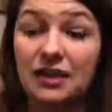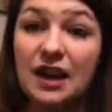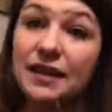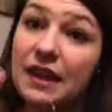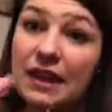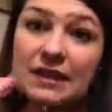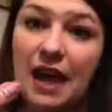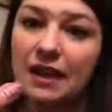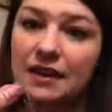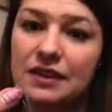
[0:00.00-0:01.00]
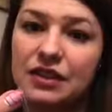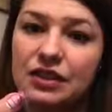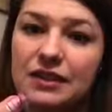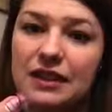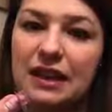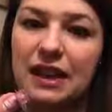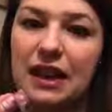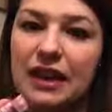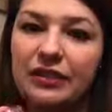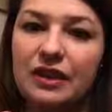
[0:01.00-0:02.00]
Nothing exact. This is just to get
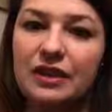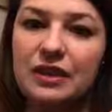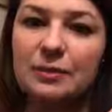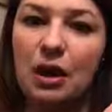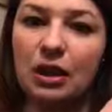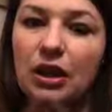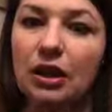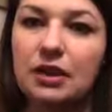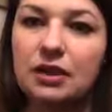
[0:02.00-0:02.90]
kind of a smaller